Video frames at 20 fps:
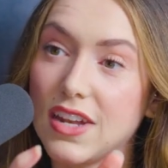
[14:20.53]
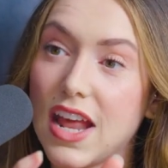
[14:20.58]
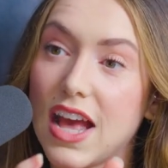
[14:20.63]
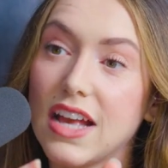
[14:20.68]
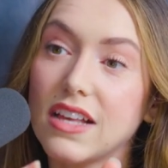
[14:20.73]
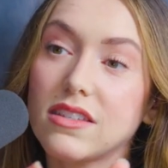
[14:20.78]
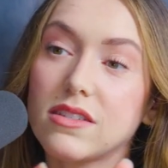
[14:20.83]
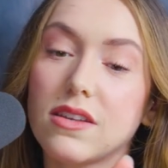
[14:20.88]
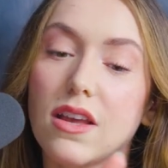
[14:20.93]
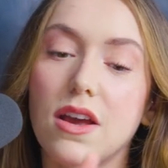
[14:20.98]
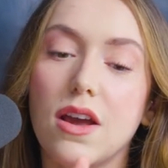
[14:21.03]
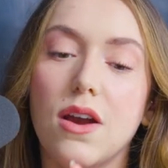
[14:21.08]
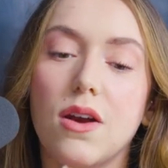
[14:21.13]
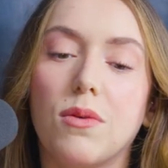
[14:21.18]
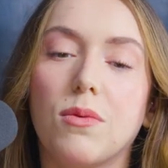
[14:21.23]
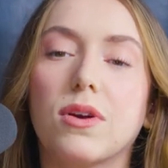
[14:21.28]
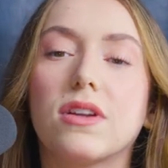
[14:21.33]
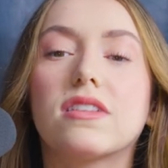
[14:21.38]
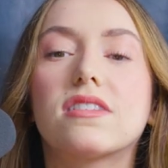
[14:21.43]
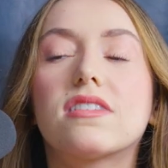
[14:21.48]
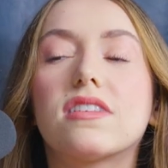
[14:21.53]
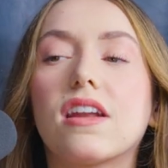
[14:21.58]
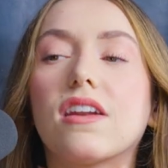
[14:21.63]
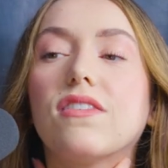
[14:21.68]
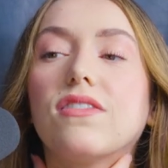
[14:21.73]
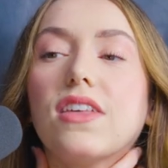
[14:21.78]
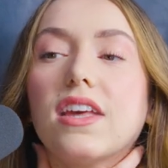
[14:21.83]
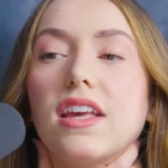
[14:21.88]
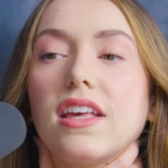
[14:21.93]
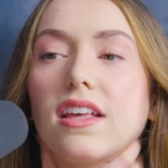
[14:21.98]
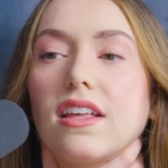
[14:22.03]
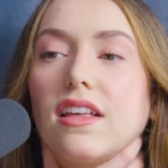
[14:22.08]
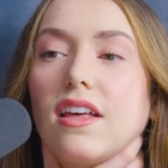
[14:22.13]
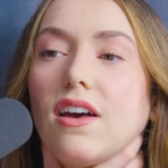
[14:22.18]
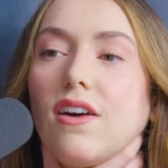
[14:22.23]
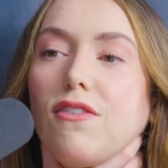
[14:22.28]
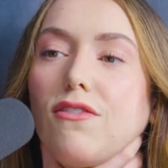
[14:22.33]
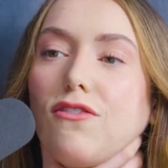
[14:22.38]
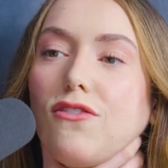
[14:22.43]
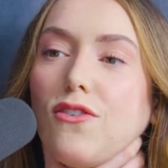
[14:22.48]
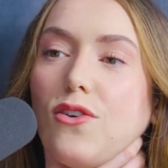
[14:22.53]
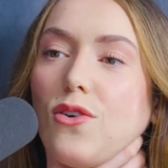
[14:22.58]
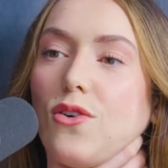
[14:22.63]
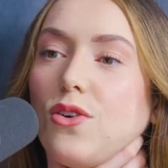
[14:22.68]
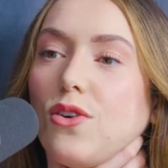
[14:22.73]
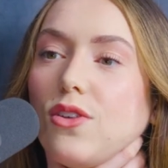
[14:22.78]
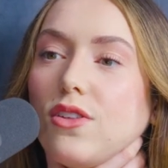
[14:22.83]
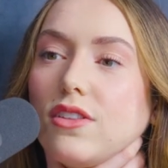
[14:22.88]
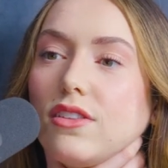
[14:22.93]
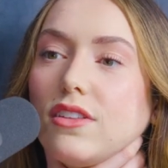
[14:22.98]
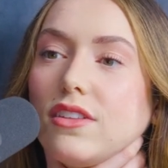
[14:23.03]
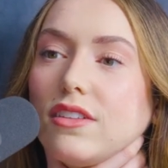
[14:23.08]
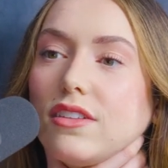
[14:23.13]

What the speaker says: of finesse where instead of like a full